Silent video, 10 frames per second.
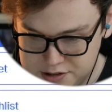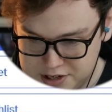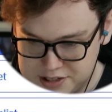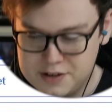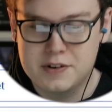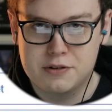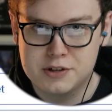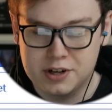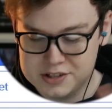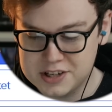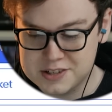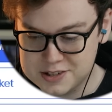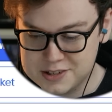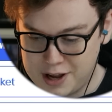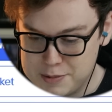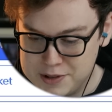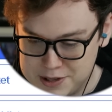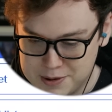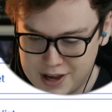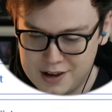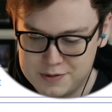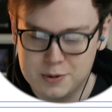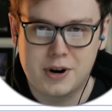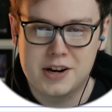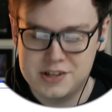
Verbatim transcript: here is saying seventy-three dollars. That's just because I'm in the U K. If you were